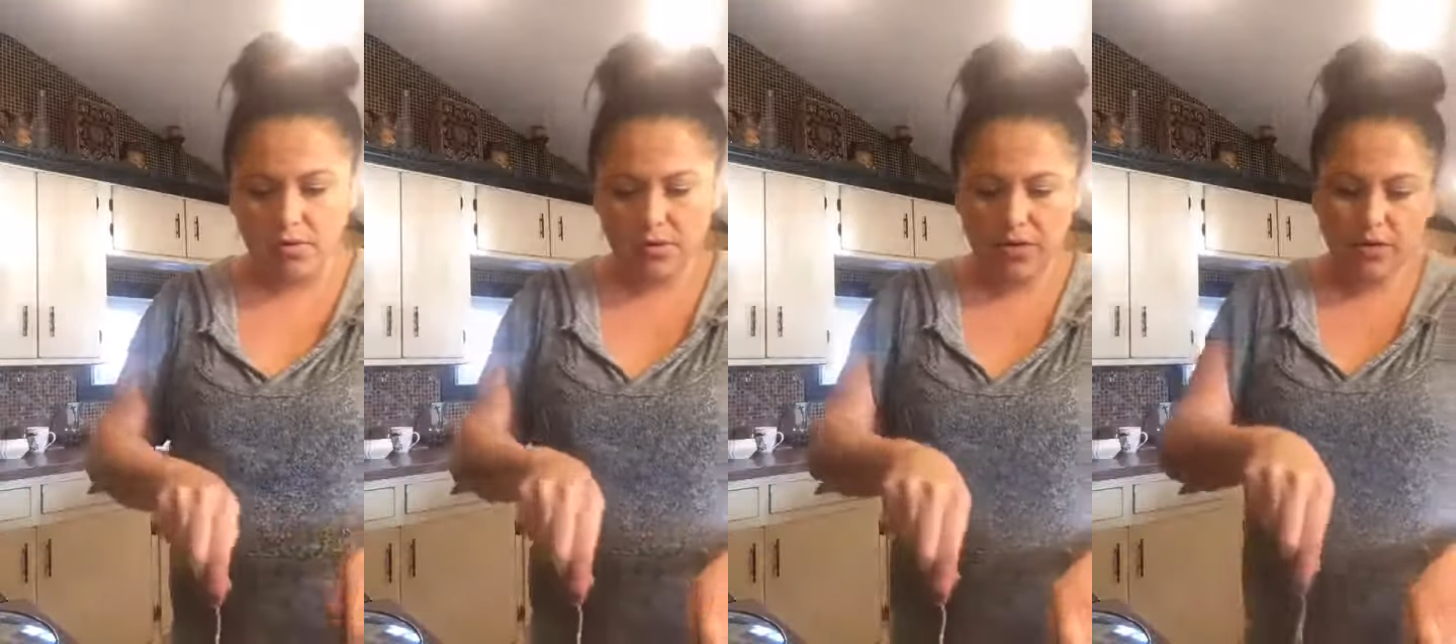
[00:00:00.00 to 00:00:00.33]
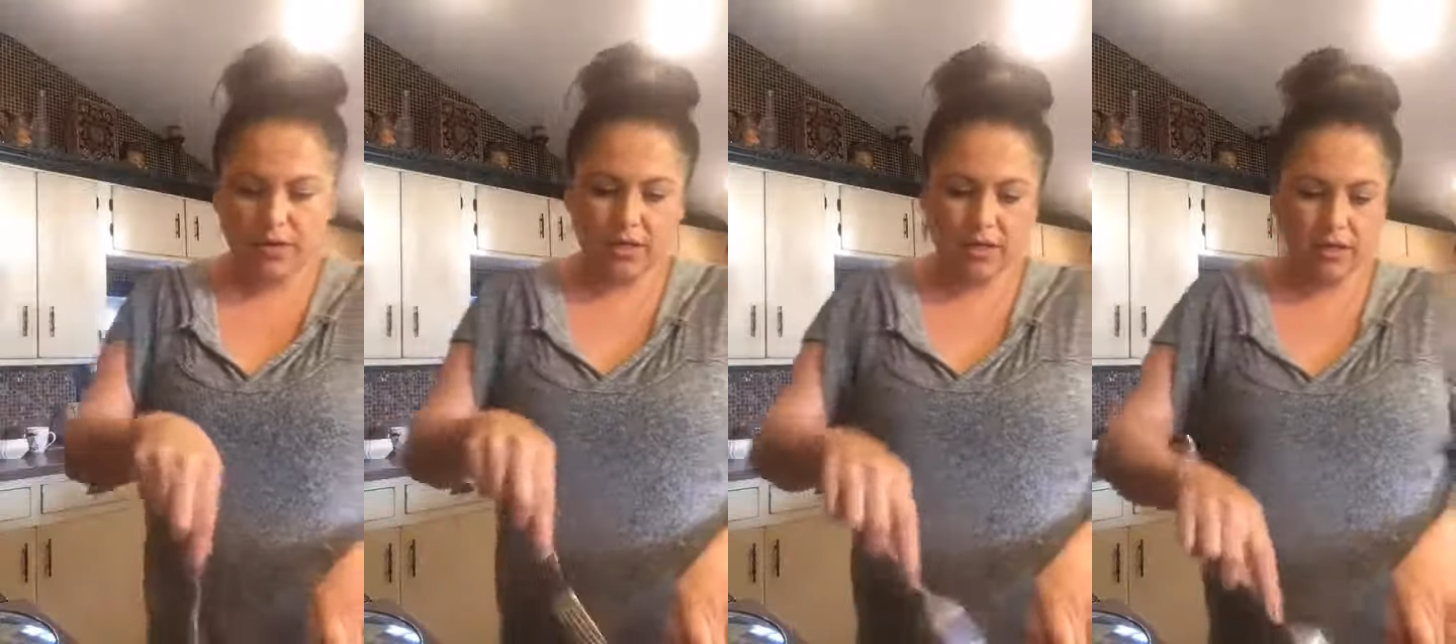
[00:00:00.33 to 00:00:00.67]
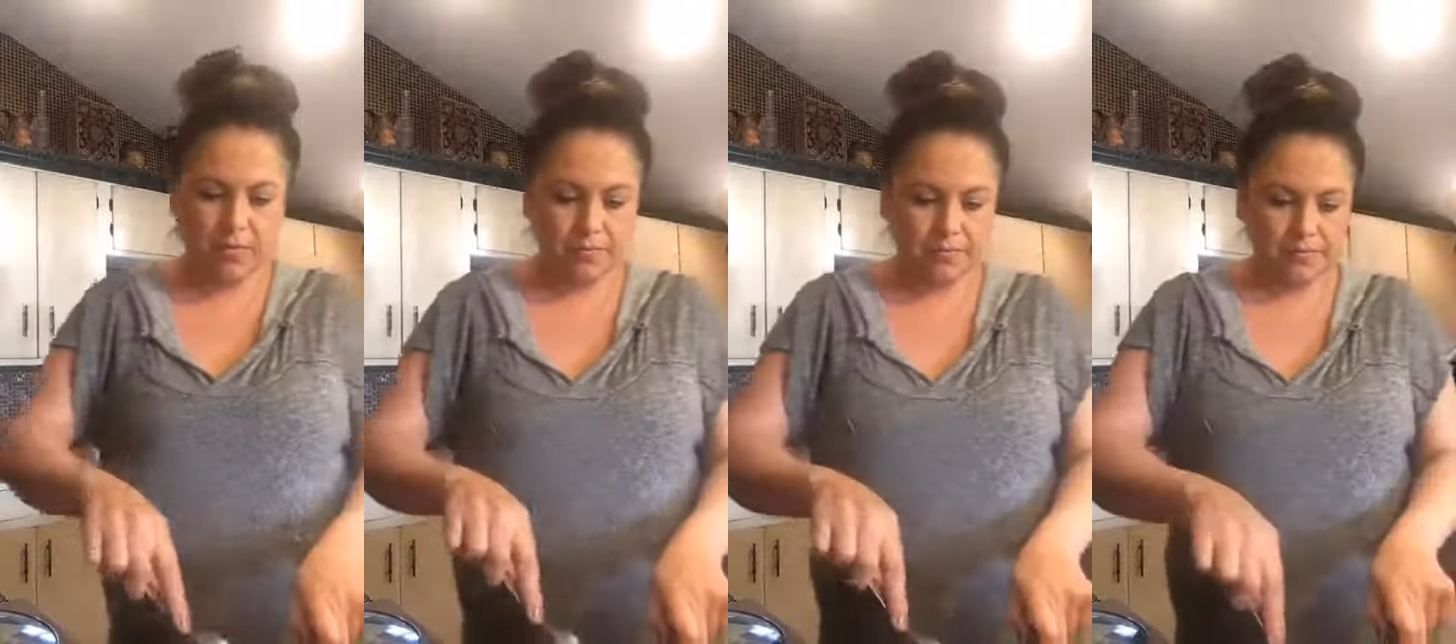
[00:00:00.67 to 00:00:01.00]
pretty quickly
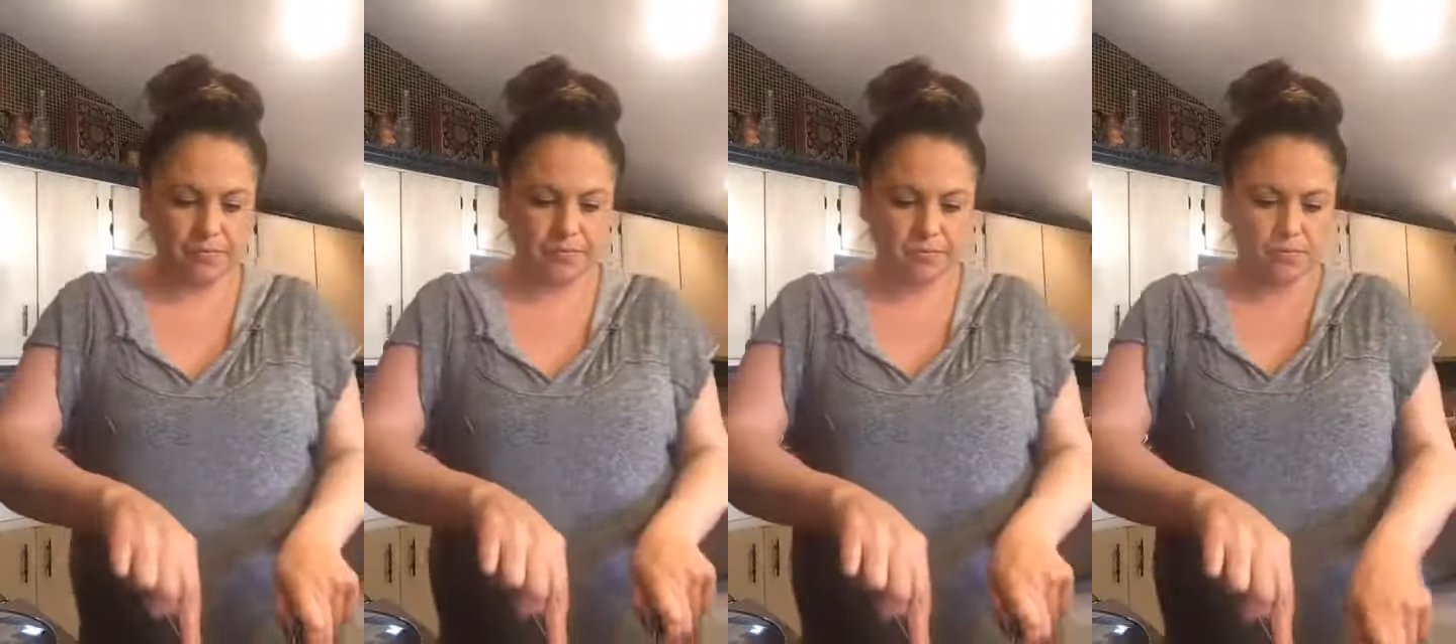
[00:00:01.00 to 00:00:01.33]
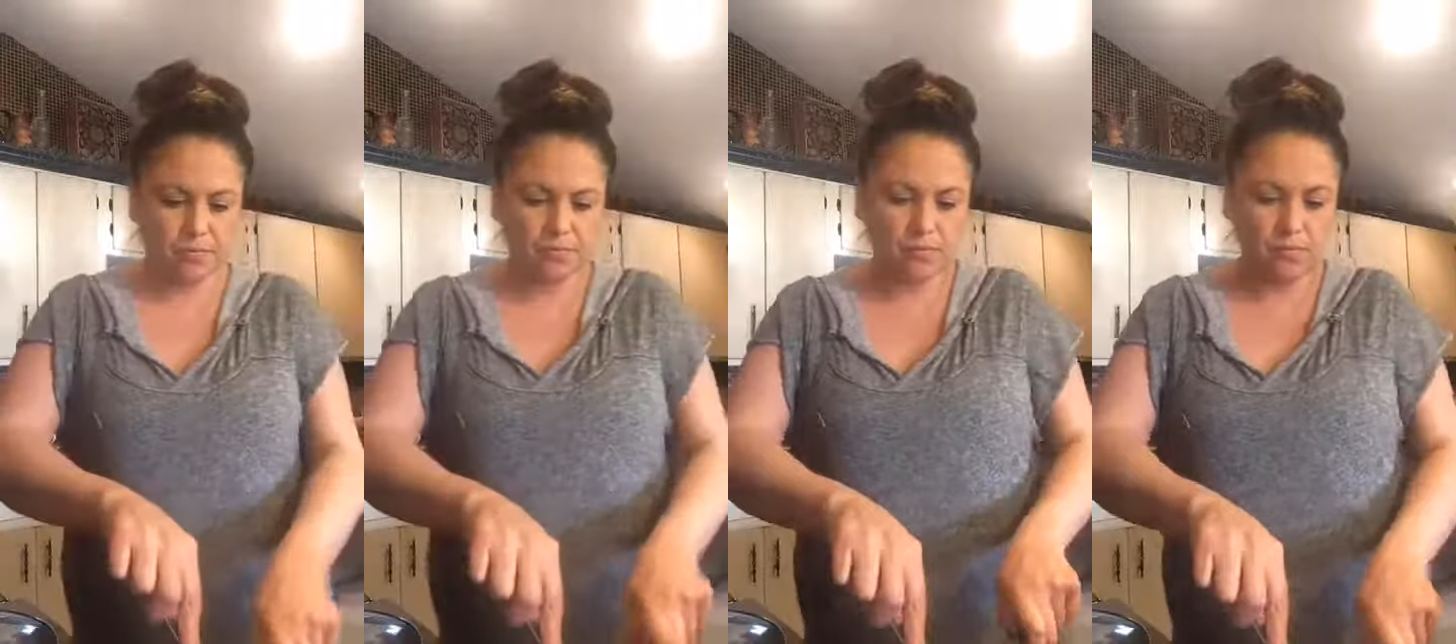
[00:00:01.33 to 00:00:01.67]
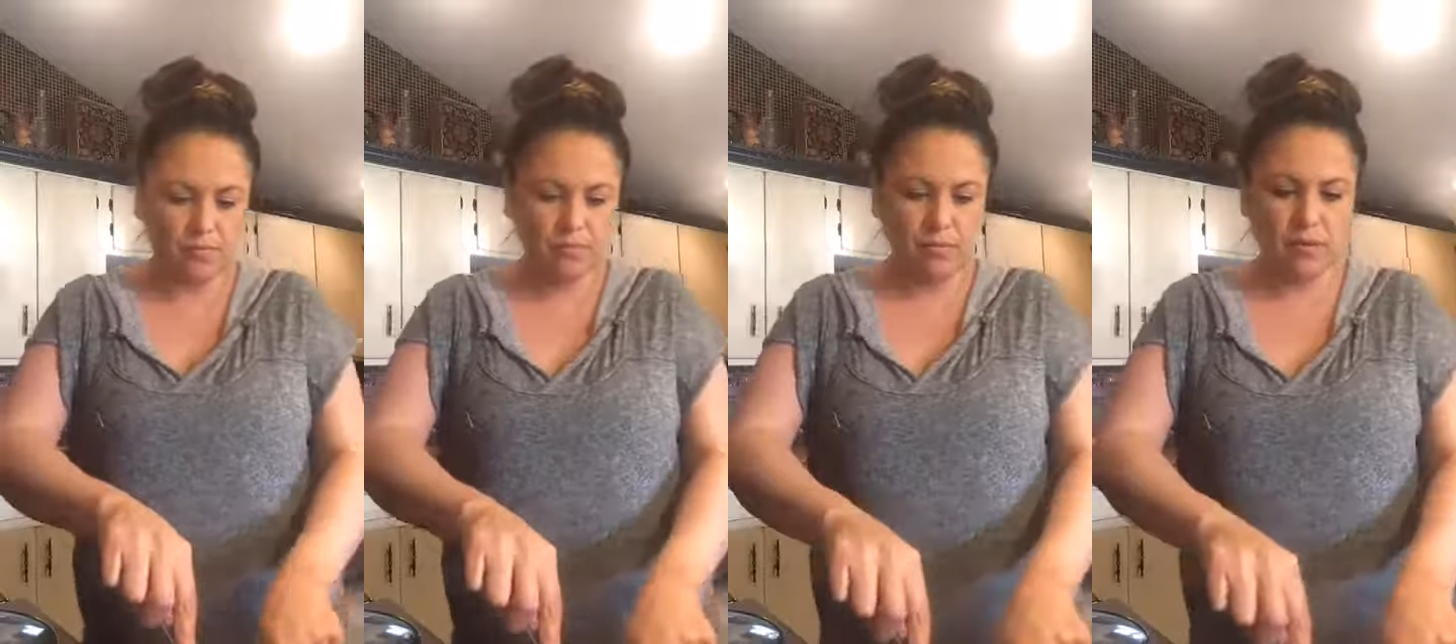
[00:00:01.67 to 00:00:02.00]

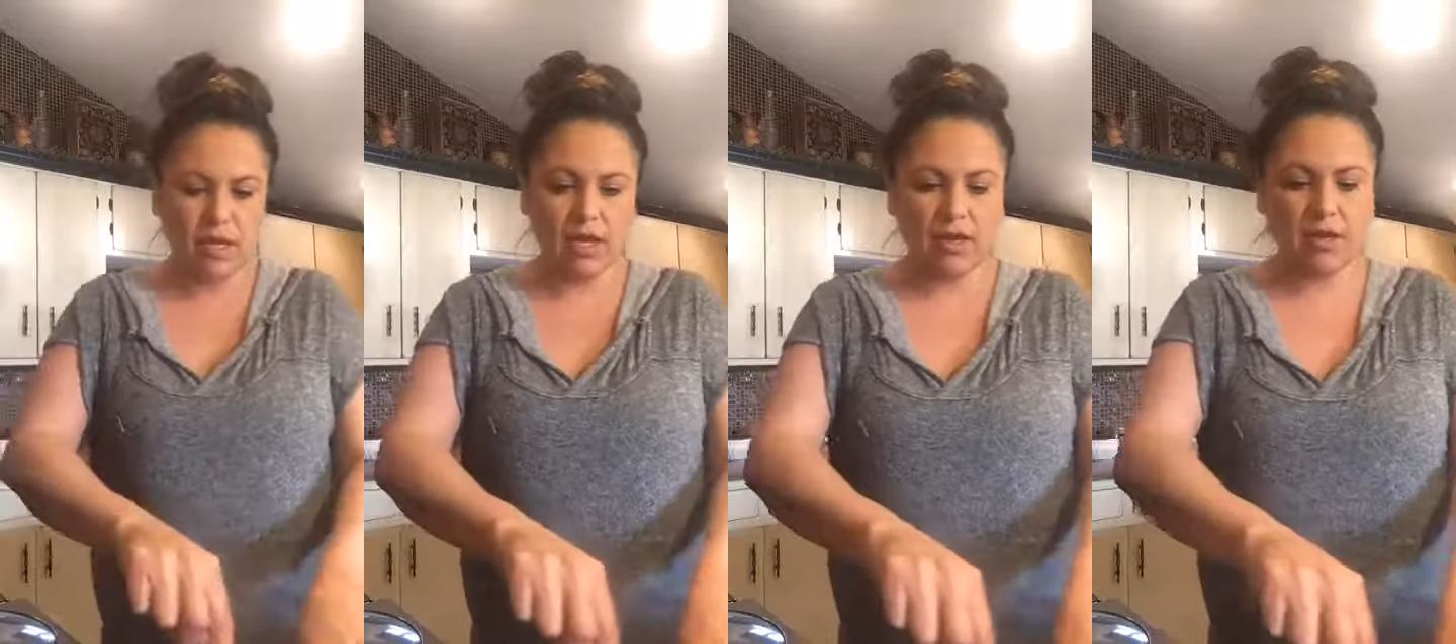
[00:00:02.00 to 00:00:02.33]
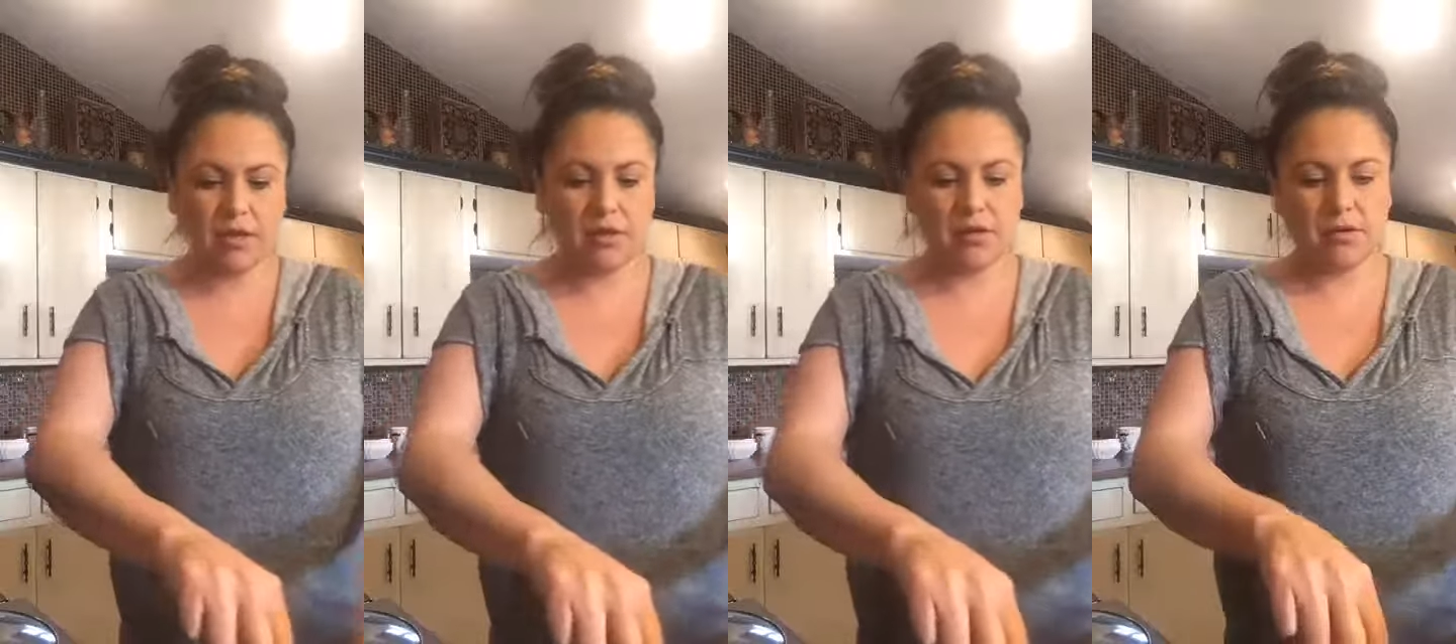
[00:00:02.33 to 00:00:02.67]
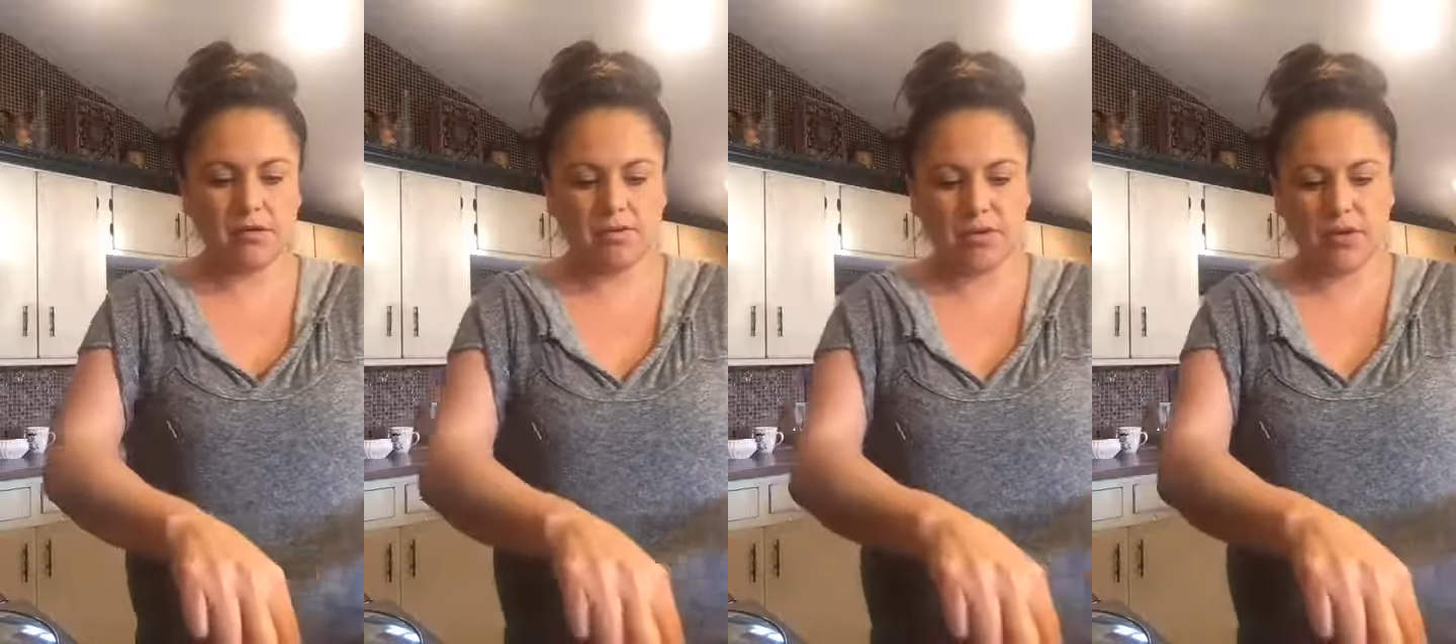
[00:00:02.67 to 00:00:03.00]
and
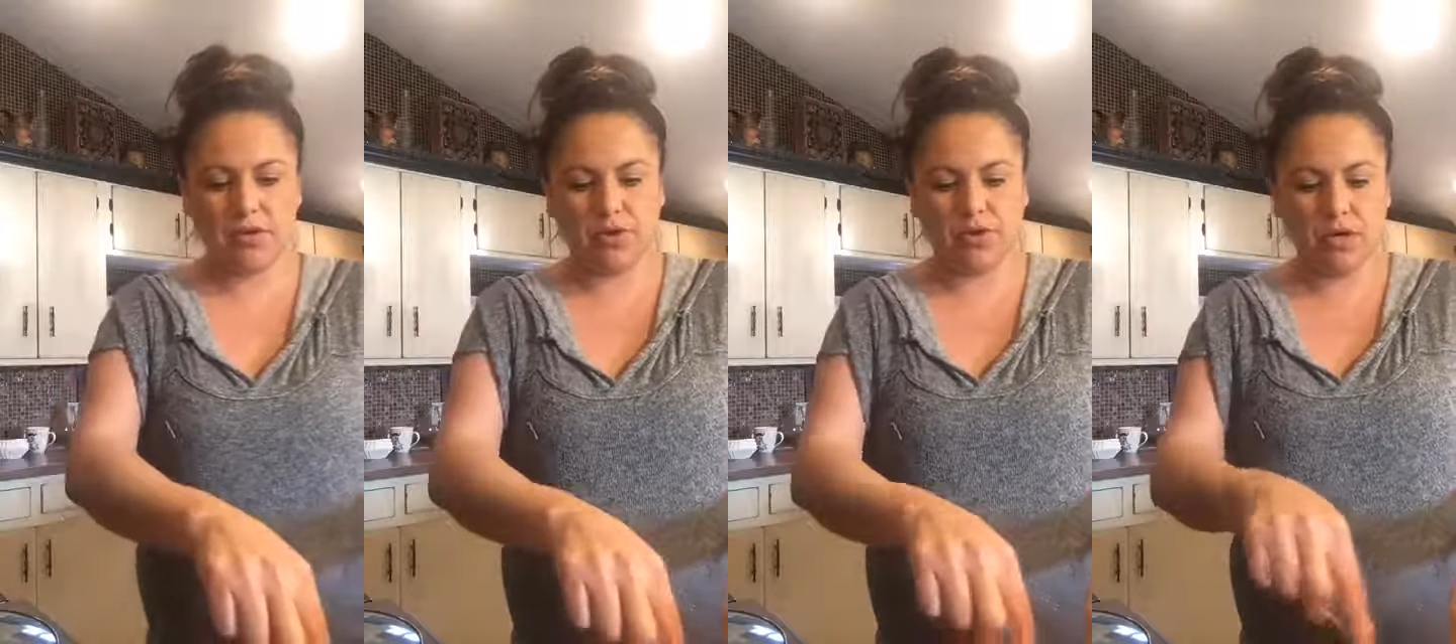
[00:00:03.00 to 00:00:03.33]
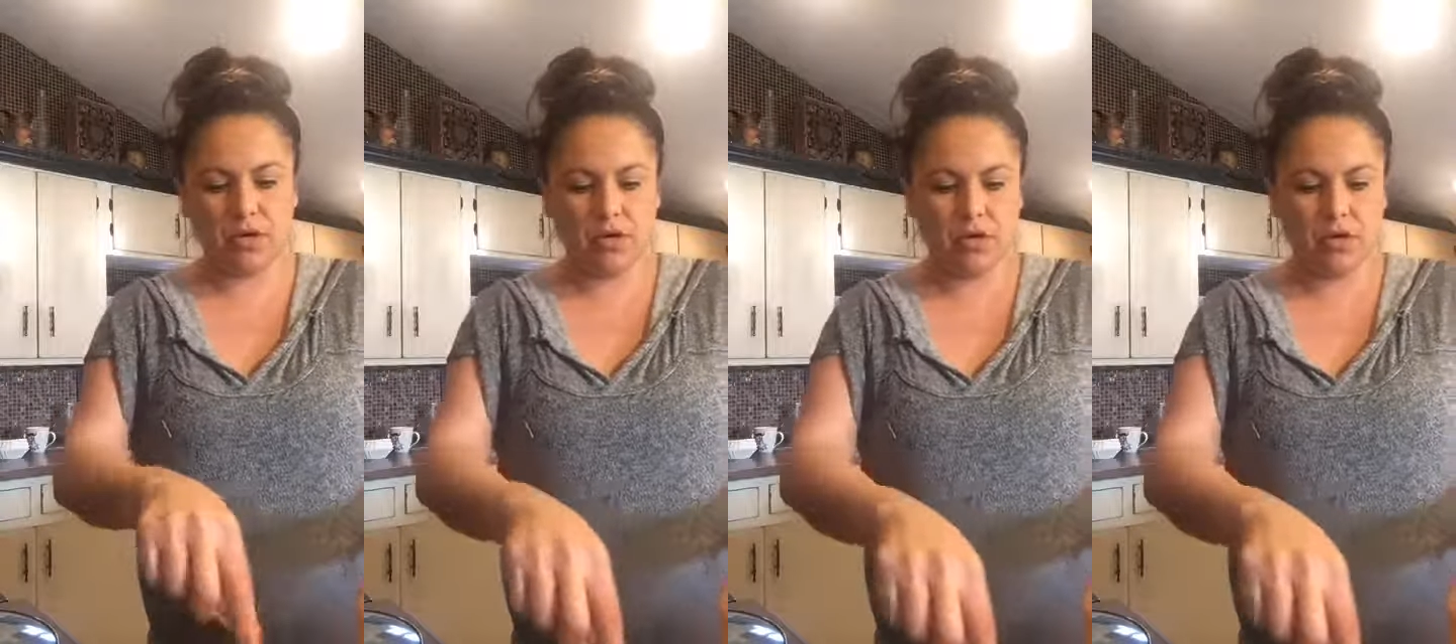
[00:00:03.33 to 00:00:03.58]
be out the door.